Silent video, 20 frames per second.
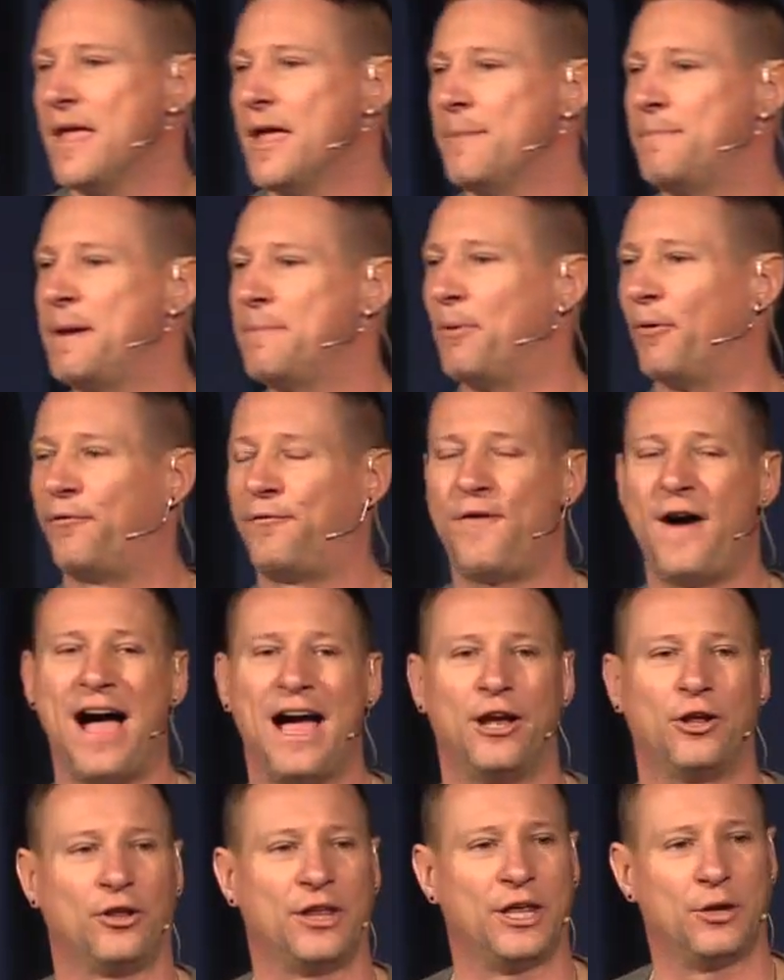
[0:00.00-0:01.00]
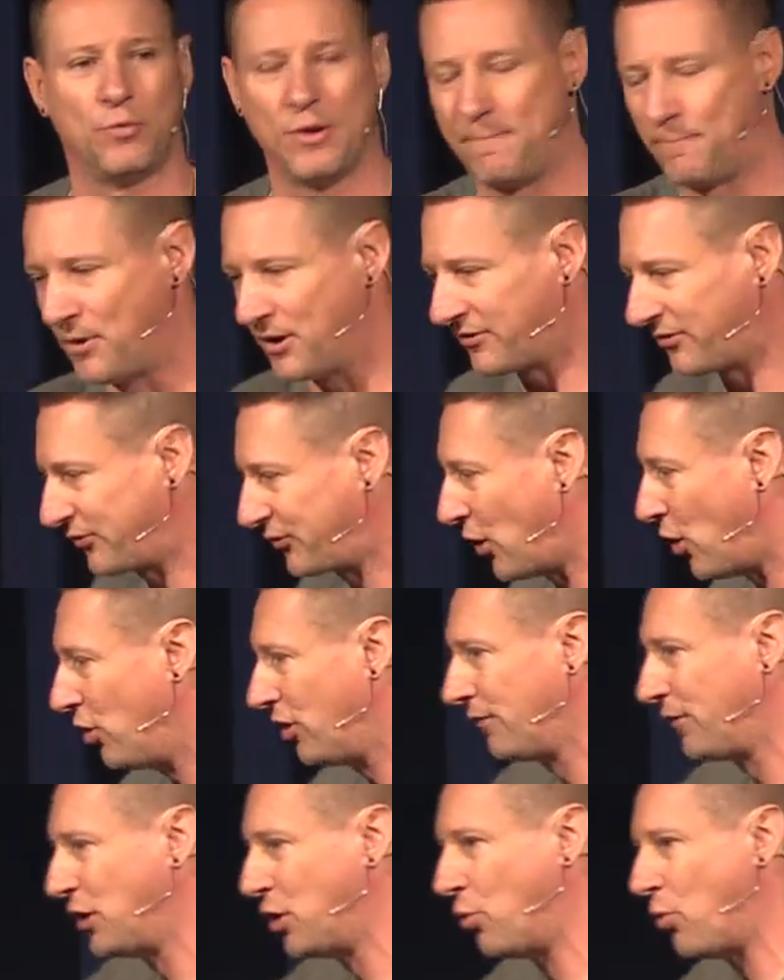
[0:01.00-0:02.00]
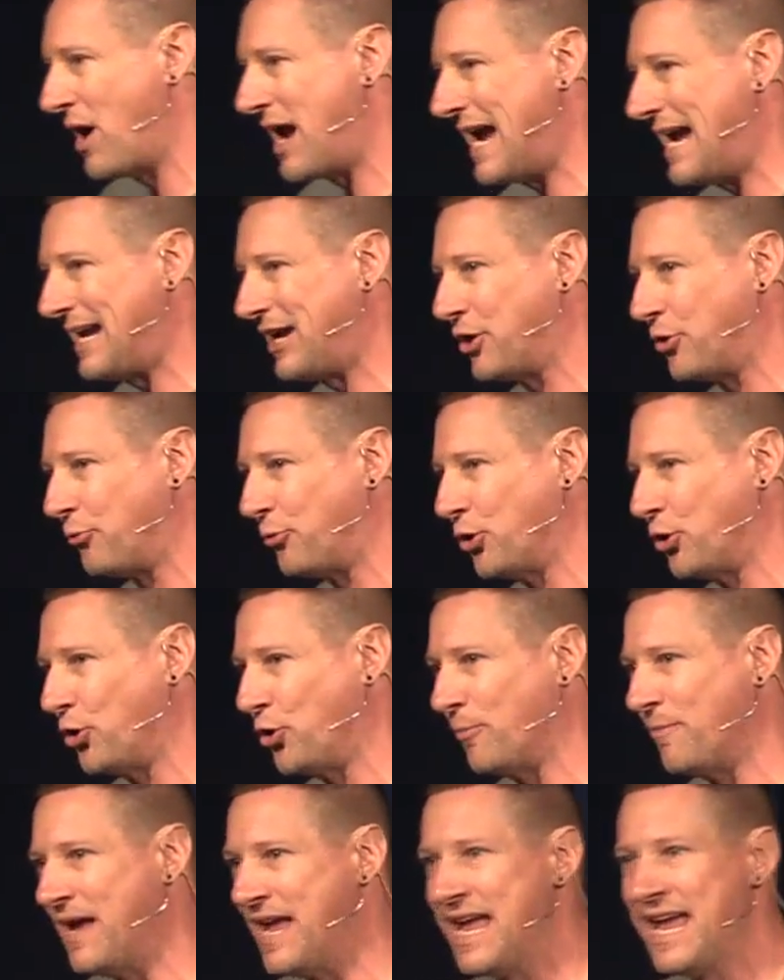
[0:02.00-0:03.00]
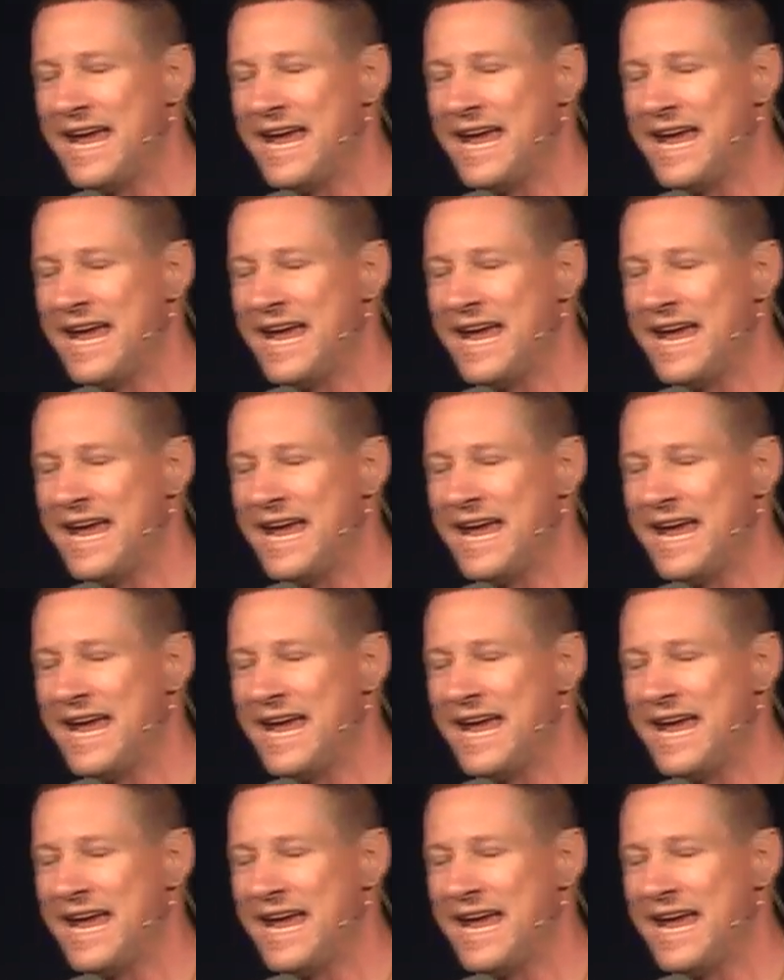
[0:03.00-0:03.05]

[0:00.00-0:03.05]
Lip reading: People file in. We put Sullivan away in a room.